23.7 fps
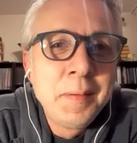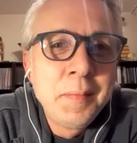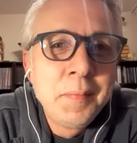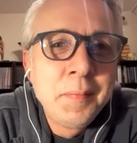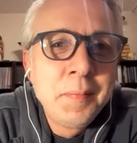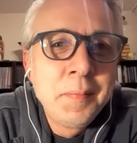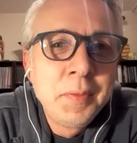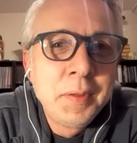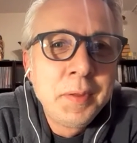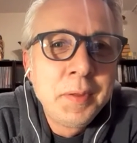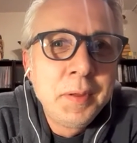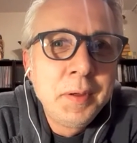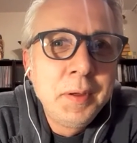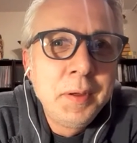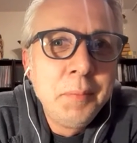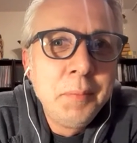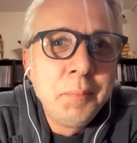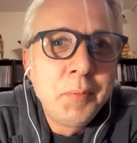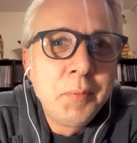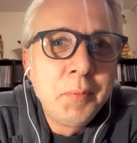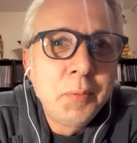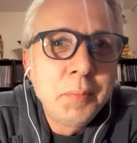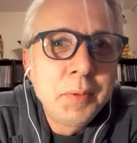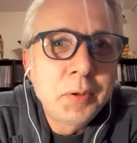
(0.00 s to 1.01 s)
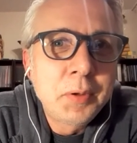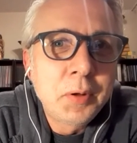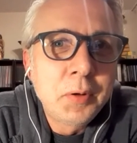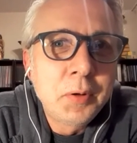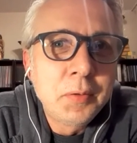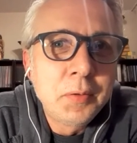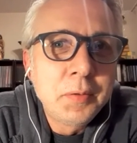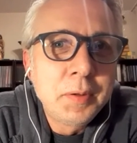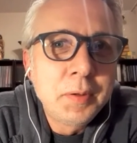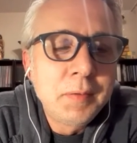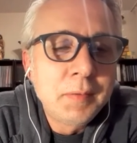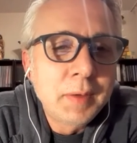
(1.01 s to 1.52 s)
Okay. The moment
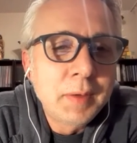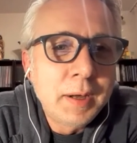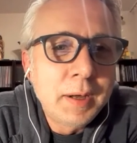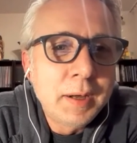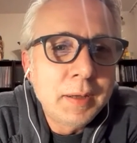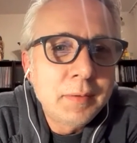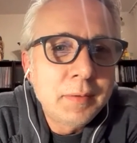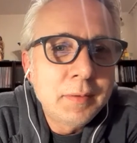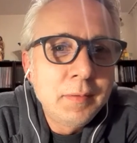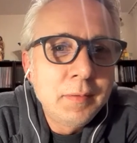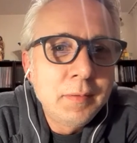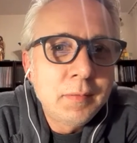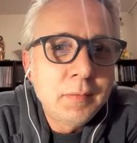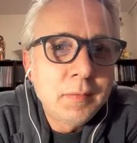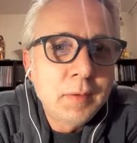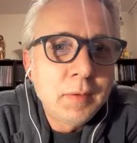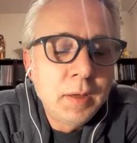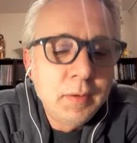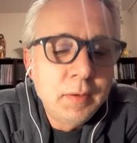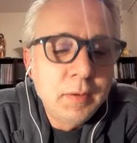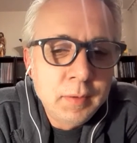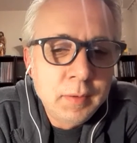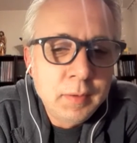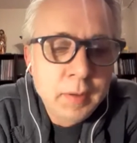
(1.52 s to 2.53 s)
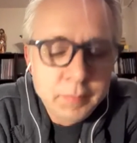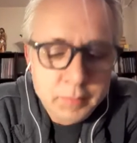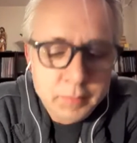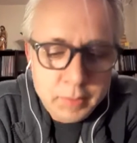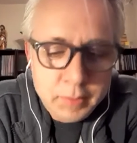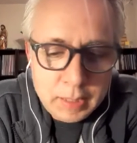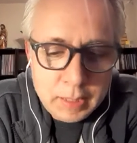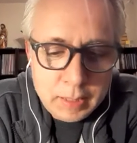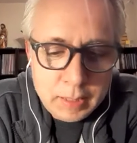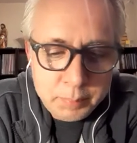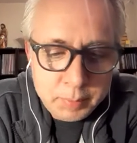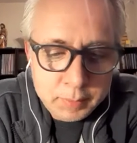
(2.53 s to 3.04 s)
only the artist and
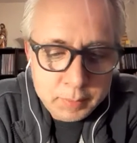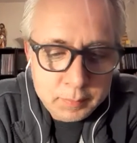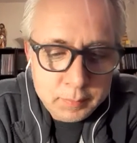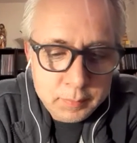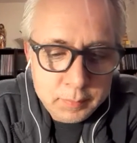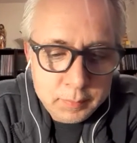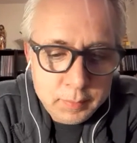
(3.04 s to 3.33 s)
yeah, but